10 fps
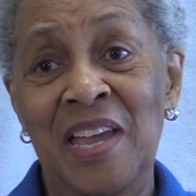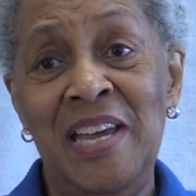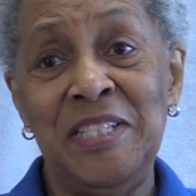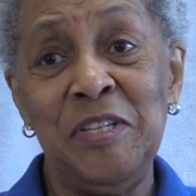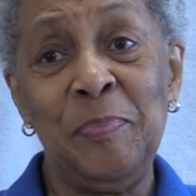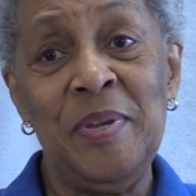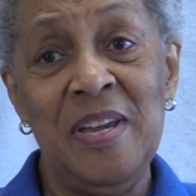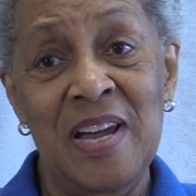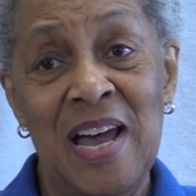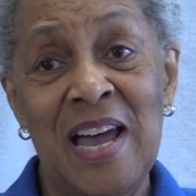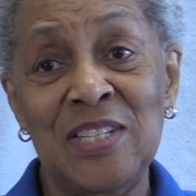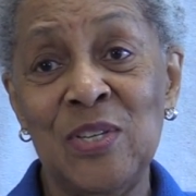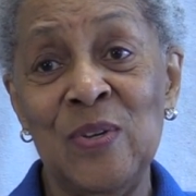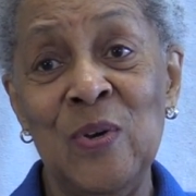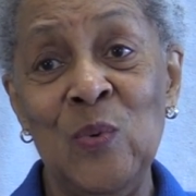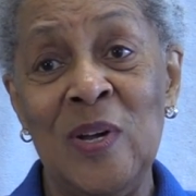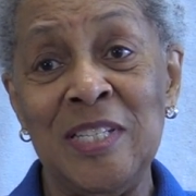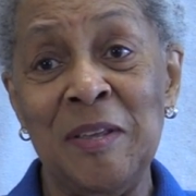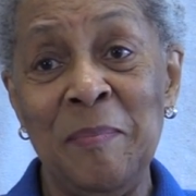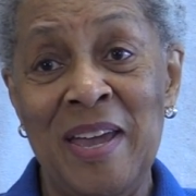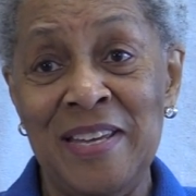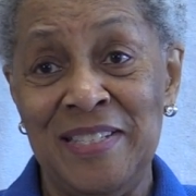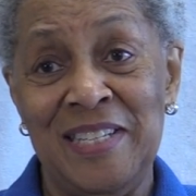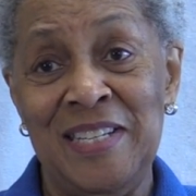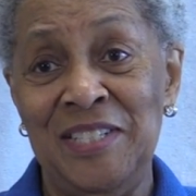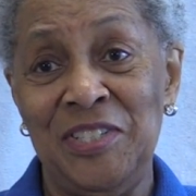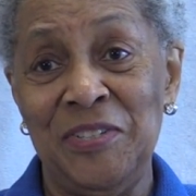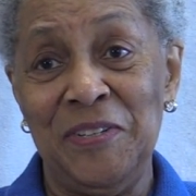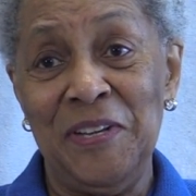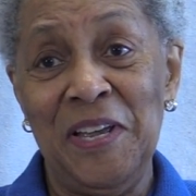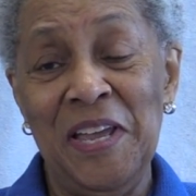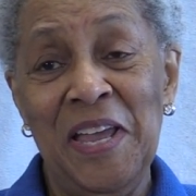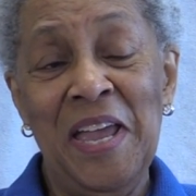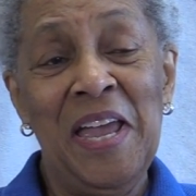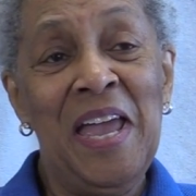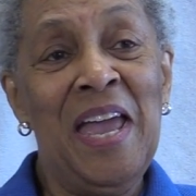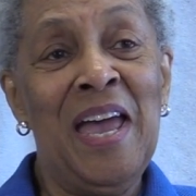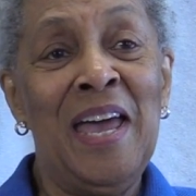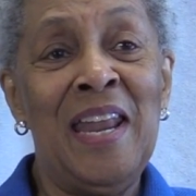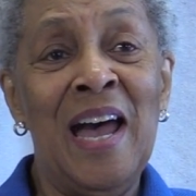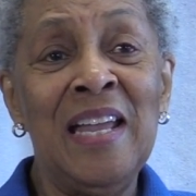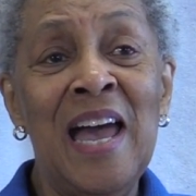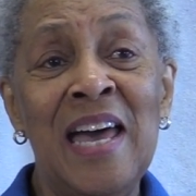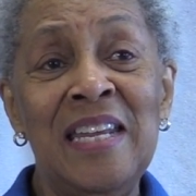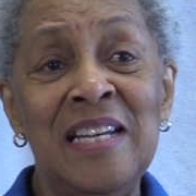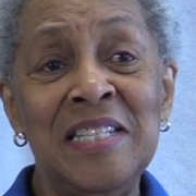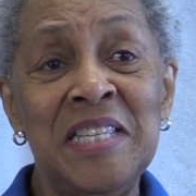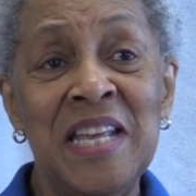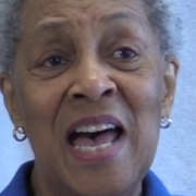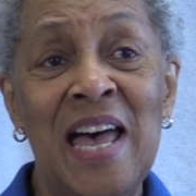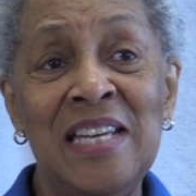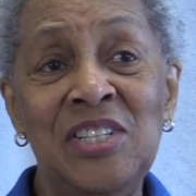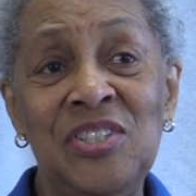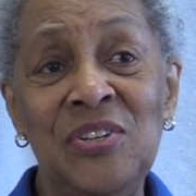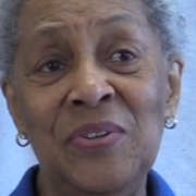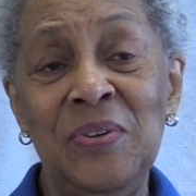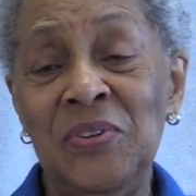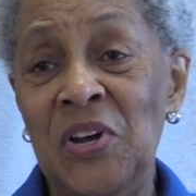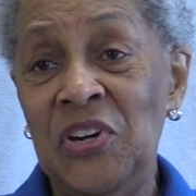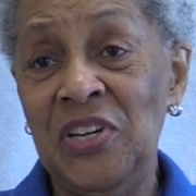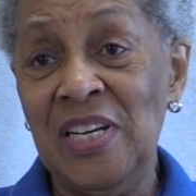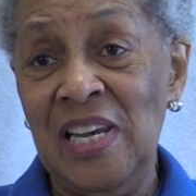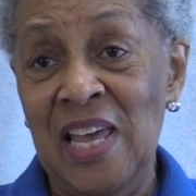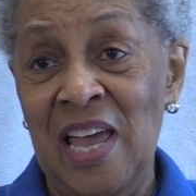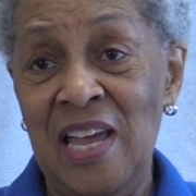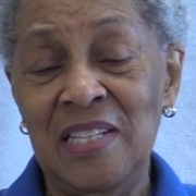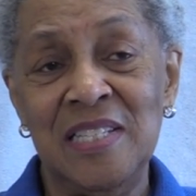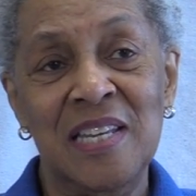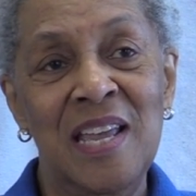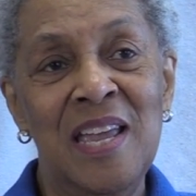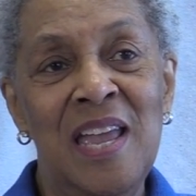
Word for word: at Topeka High School was a math teacher. Oh, wow. And I got assigned to her class,